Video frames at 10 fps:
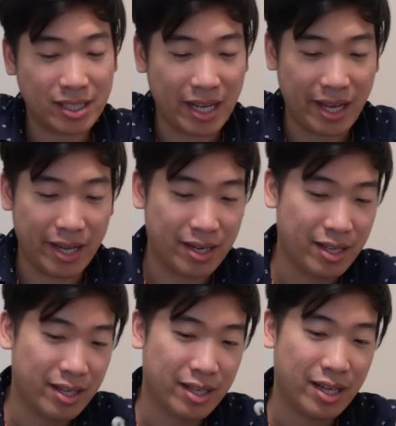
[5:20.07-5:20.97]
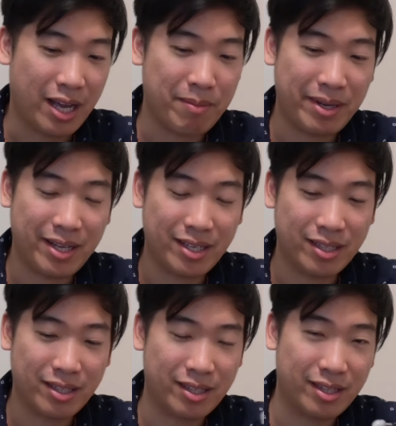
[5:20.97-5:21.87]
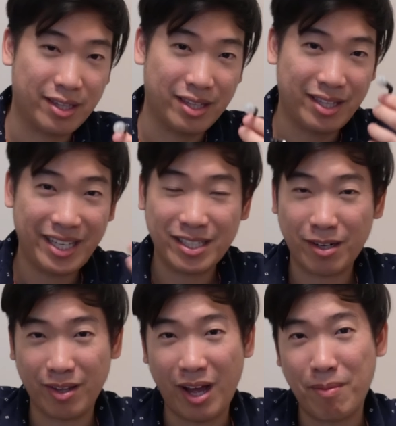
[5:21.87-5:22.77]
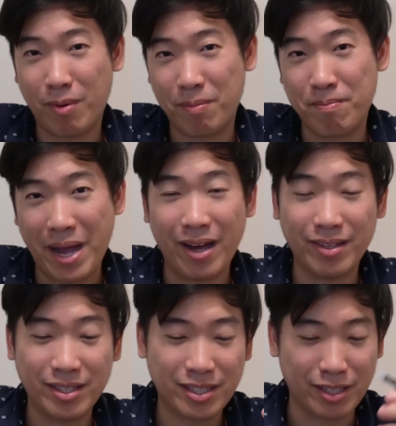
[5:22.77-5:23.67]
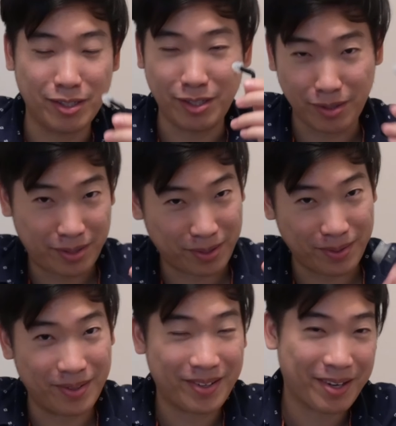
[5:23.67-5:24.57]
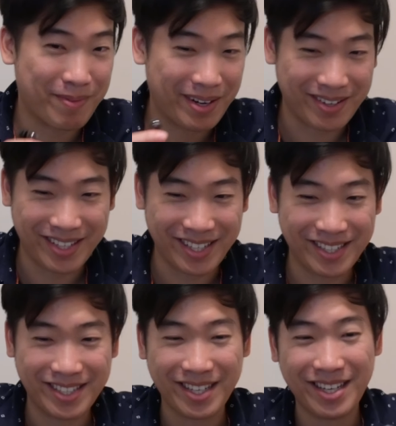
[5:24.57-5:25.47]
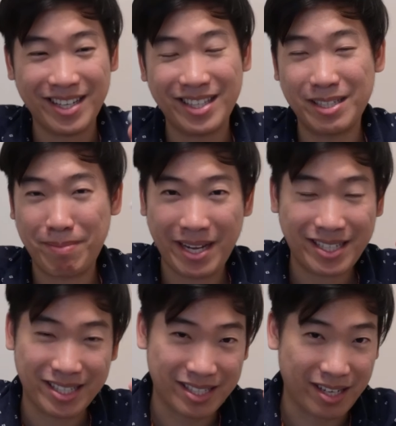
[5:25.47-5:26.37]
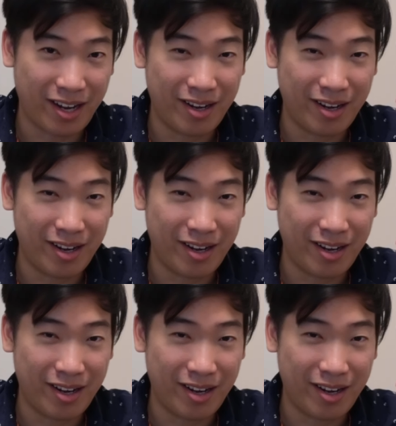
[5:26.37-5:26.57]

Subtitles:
And I mean, these are a lot more balanced and neutral compared to these. This bass is